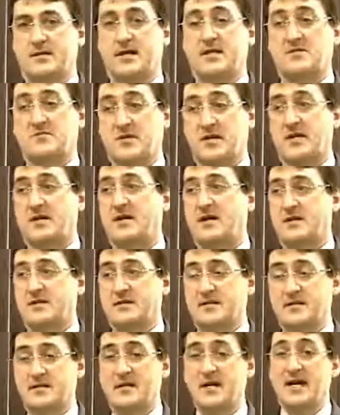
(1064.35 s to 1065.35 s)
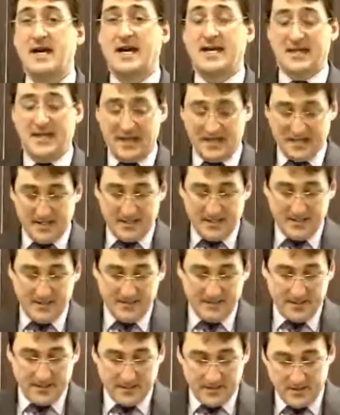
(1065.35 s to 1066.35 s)
That's what it cost us. And that doesn't
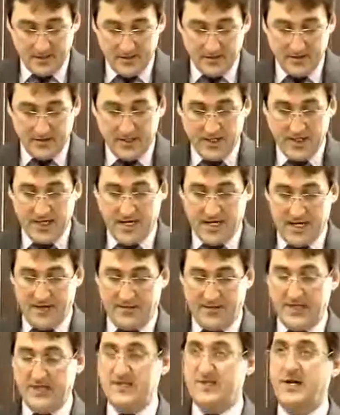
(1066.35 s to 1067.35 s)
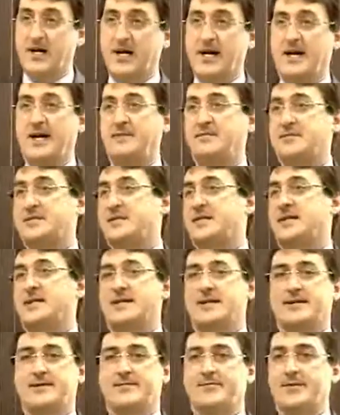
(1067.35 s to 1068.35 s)
even include how many times
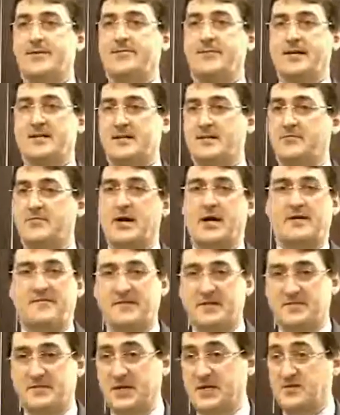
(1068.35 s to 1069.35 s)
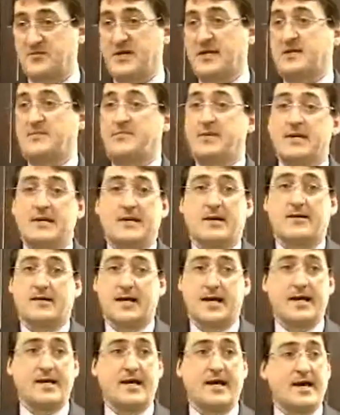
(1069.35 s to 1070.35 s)
we went to breakfast, because we had to be there at
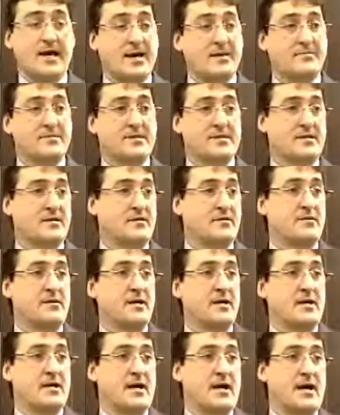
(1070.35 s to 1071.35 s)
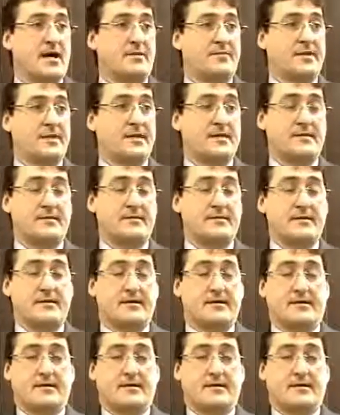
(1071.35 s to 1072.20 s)
8 a.m. So, I mean,